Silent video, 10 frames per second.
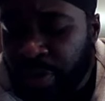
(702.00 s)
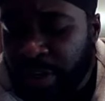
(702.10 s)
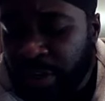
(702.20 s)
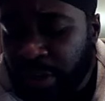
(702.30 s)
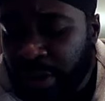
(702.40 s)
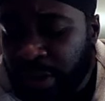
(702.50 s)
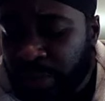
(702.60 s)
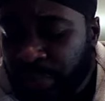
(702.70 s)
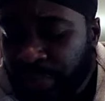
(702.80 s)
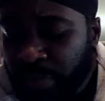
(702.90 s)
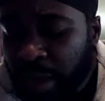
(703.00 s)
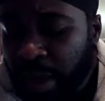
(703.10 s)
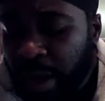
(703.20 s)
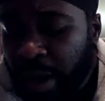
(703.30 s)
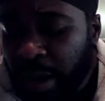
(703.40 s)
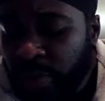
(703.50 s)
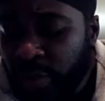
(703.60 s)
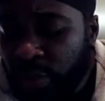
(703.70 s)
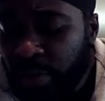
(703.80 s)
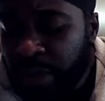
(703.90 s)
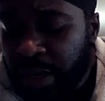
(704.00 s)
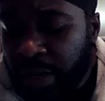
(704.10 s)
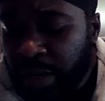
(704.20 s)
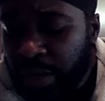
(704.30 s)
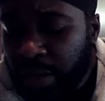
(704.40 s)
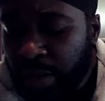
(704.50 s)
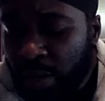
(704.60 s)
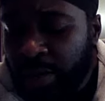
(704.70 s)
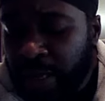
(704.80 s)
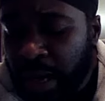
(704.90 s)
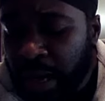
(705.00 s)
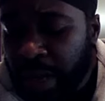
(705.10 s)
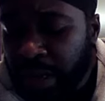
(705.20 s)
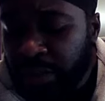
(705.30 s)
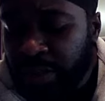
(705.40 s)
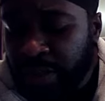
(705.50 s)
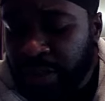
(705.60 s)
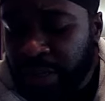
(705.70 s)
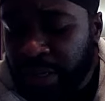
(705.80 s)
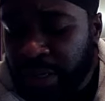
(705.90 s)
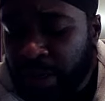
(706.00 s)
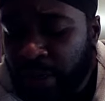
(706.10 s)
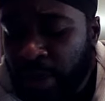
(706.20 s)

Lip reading: journey, and drew near or nigh into the city,